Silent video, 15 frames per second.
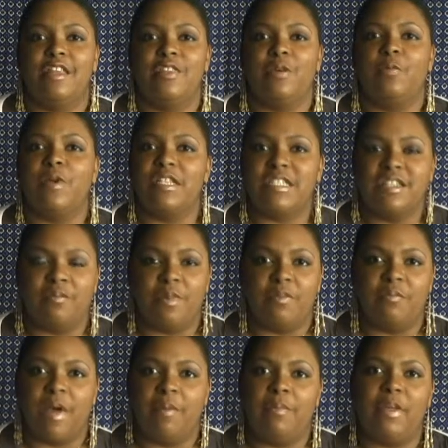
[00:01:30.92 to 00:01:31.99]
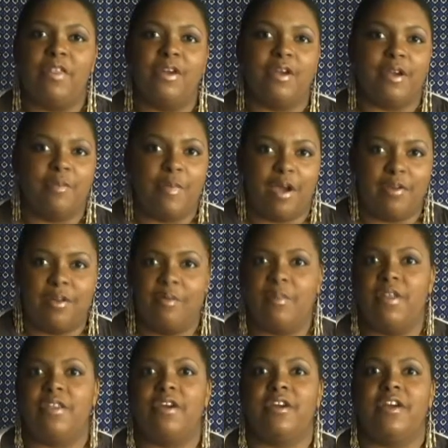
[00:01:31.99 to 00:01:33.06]
wisdom of my mother and my
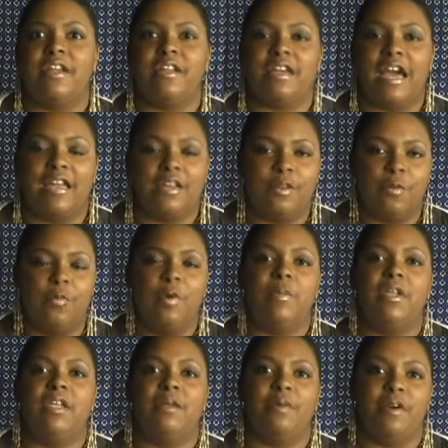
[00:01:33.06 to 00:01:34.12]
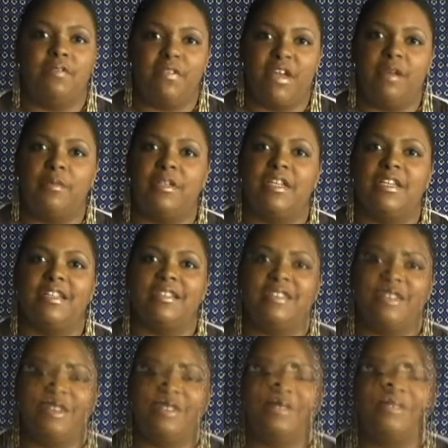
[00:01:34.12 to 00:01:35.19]
grandmother and kind of the women in my family. So
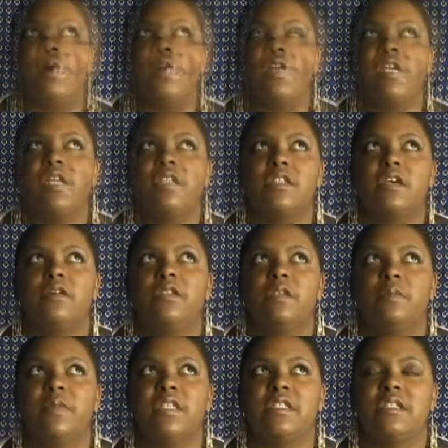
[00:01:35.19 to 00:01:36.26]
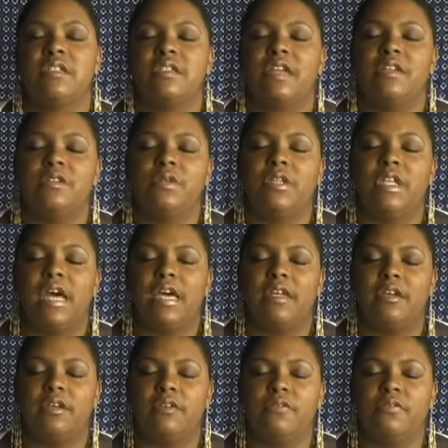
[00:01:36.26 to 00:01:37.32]
I own a consulting business and I do a lot
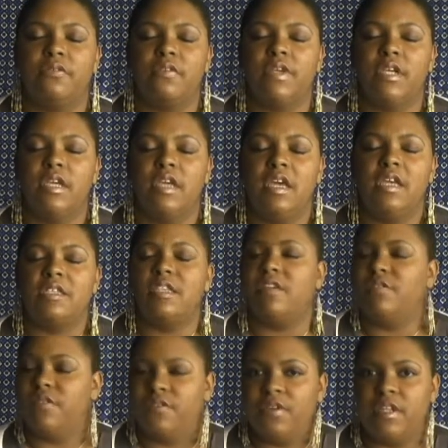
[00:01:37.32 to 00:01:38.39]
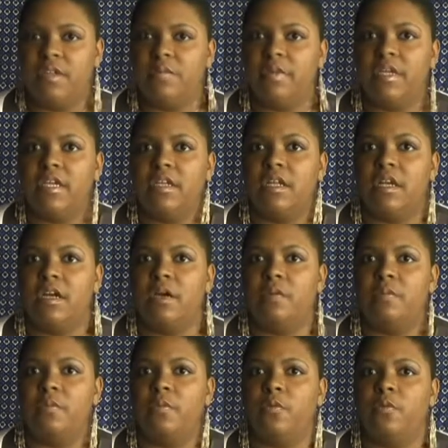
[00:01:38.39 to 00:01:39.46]
of self-development
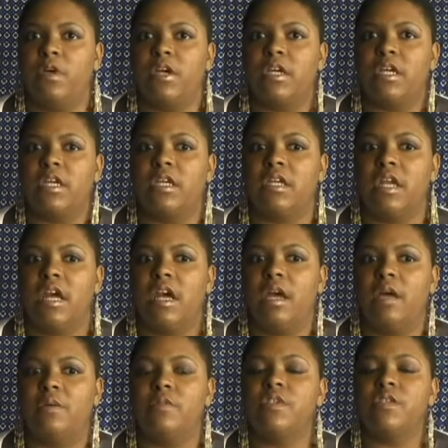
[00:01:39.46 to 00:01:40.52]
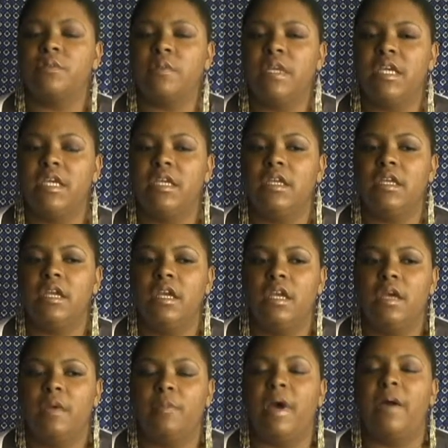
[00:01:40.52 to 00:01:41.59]
work. To me,
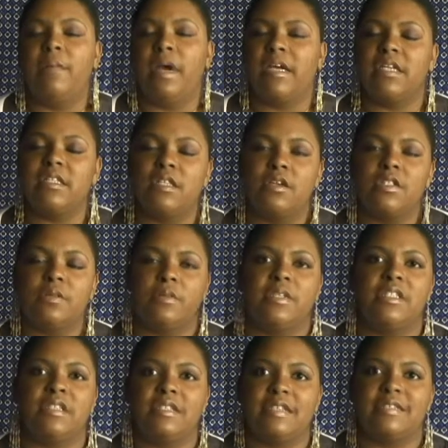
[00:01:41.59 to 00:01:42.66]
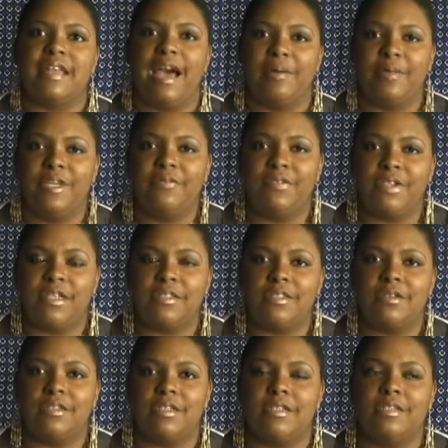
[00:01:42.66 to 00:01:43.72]
my consulting business is Omnific
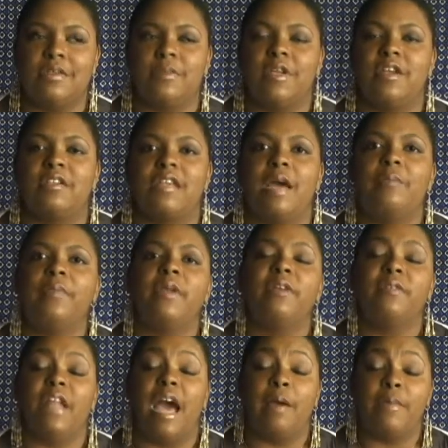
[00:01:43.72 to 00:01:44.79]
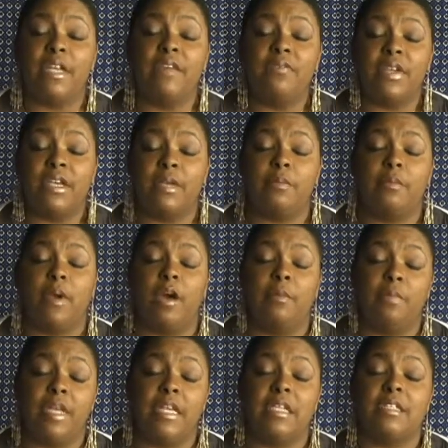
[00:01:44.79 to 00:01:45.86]
Consulting and Seminars. Omnific
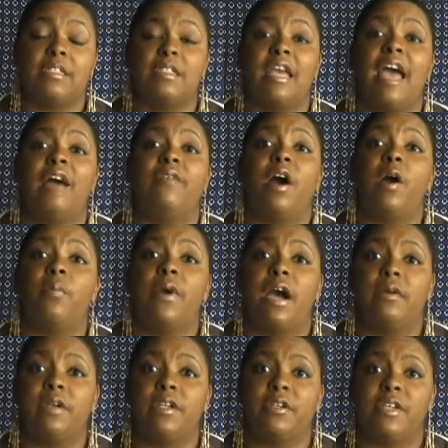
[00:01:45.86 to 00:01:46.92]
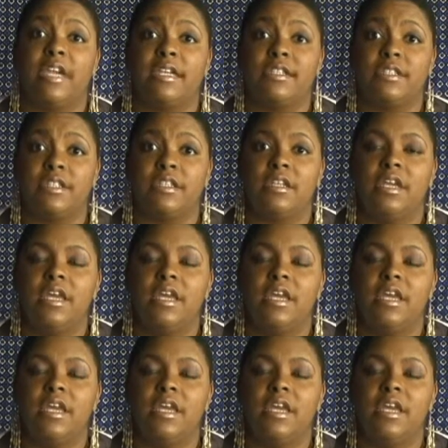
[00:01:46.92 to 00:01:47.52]
means to have all power in creation.